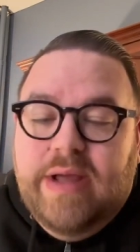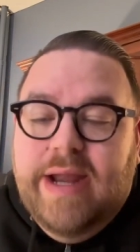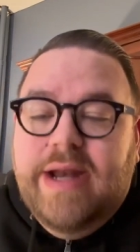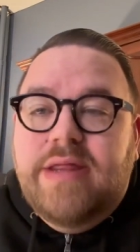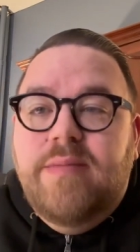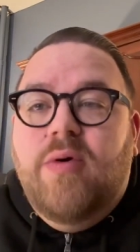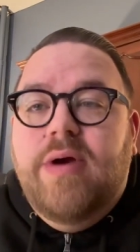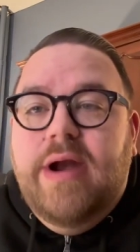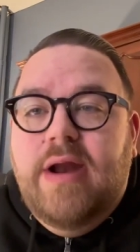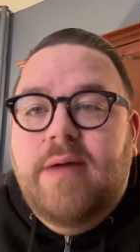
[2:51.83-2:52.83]
it is
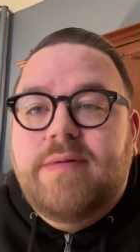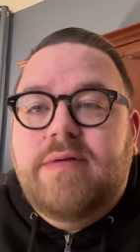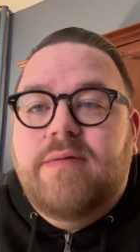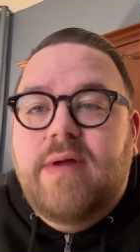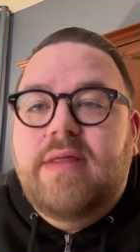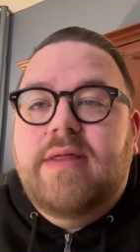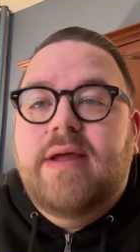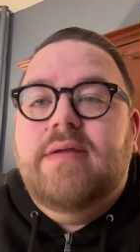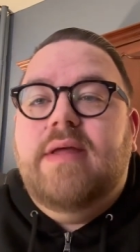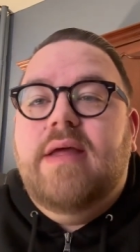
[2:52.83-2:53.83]
important. It helps us to run
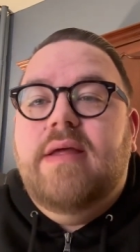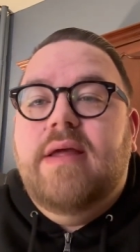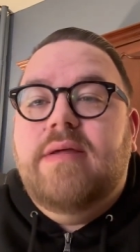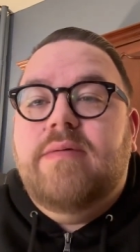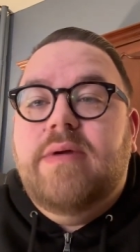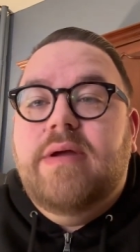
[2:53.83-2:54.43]
things, as,